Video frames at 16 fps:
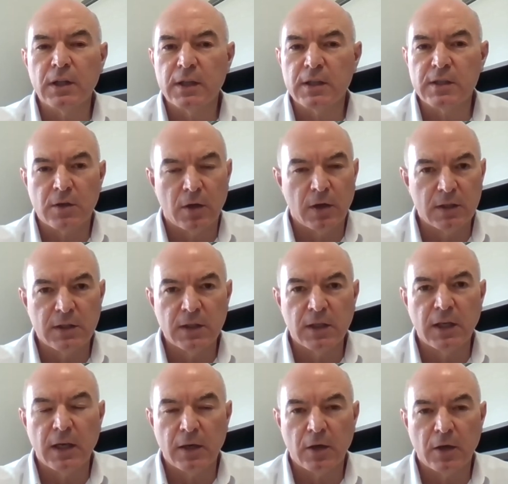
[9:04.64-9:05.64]
starting to
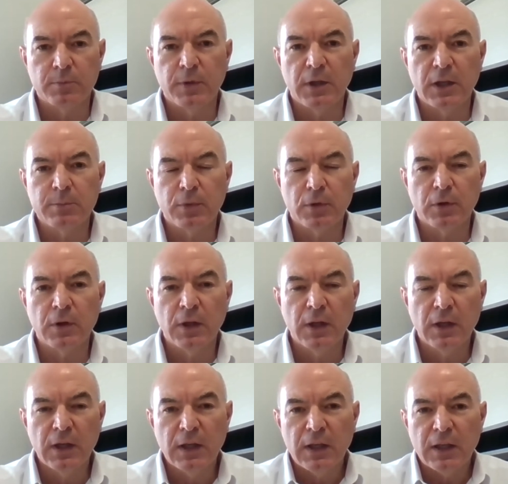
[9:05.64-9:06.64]
get on people.
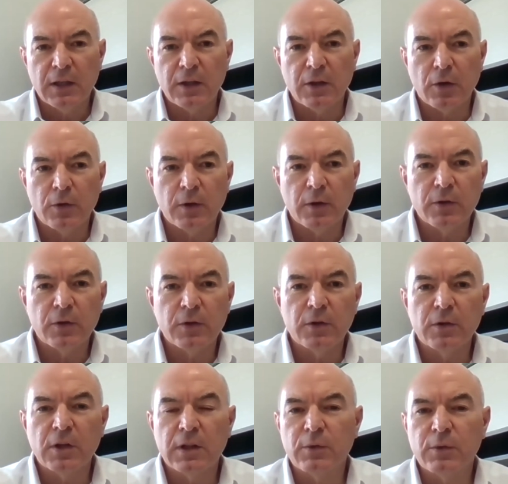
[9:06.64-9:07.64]

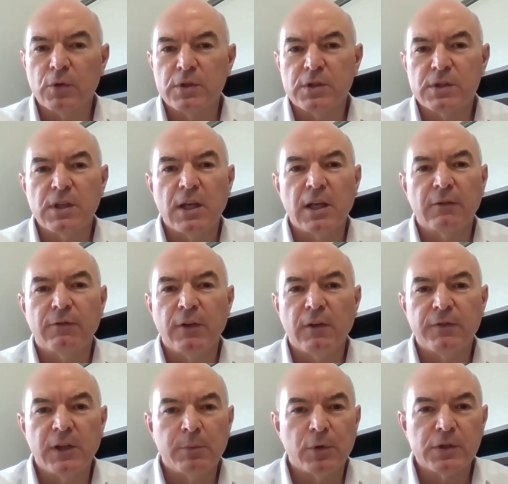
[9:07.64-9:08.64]
We're seeing
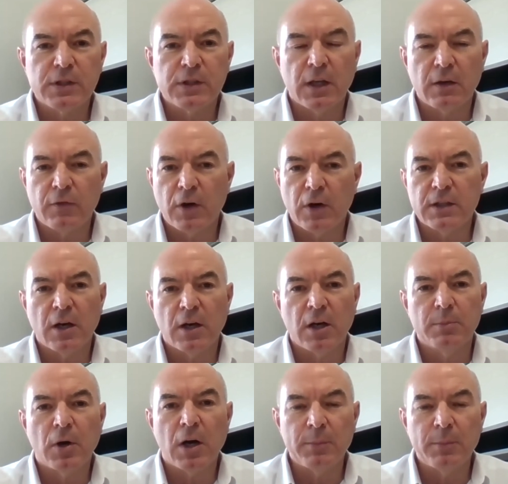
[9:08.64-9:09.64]
50% of our
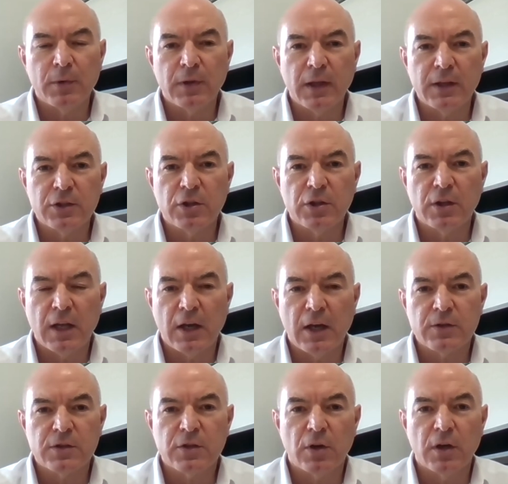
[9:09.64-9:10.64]
entire population now
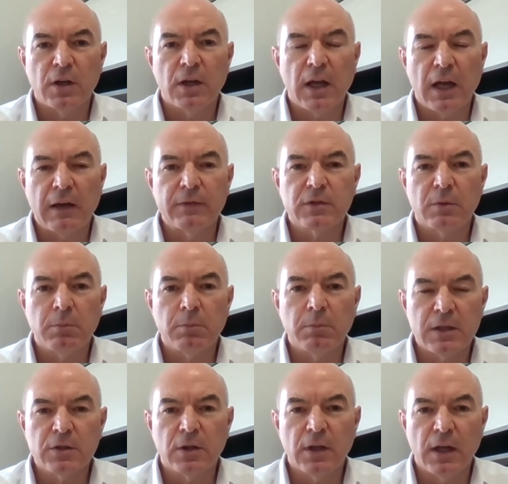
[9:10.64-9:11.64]
starting to have some
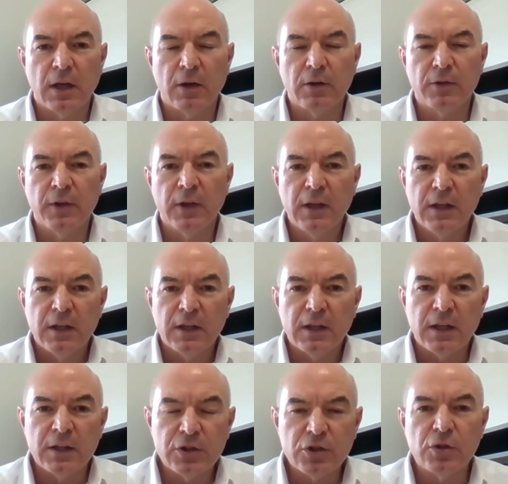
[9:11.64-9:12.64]
mental health
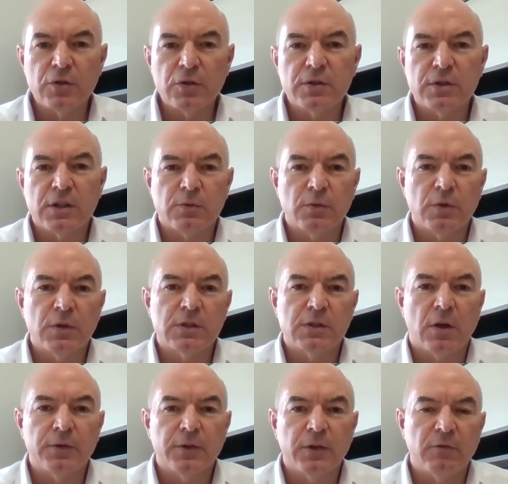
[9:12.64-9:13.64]
issues as a
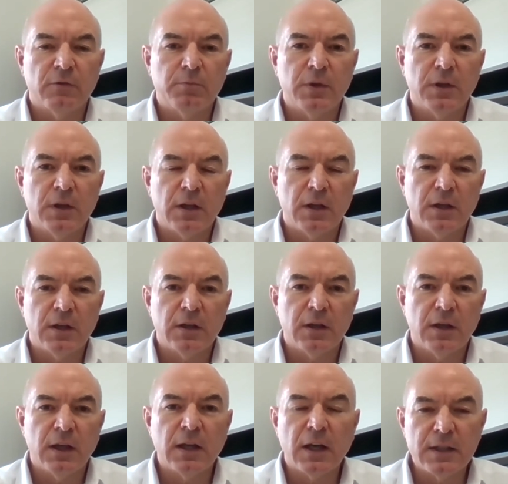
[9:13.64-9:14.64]
result of being
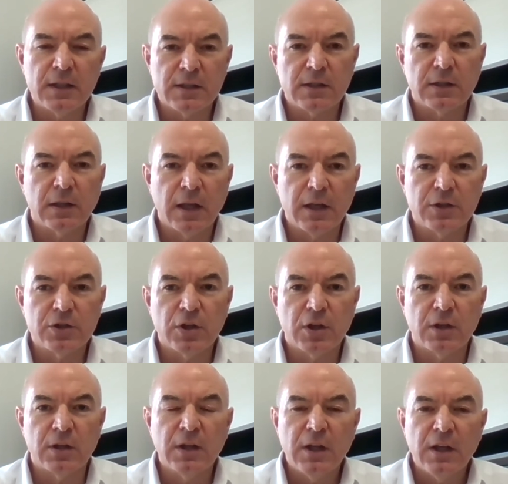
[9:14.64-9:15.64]
in
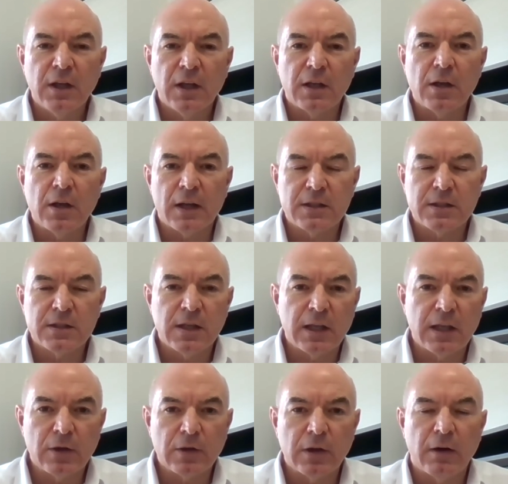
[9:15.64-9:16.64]
isolation, not
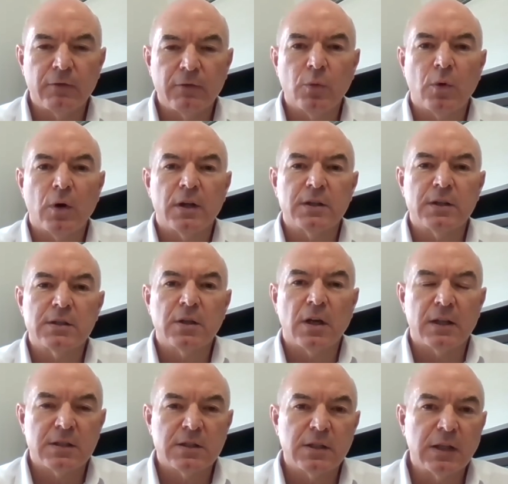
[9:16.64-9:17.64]
seeing their loved ones,
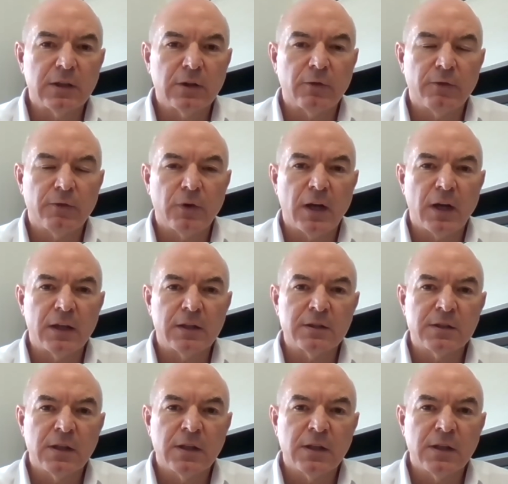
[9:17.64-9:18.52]
not seeing their friends,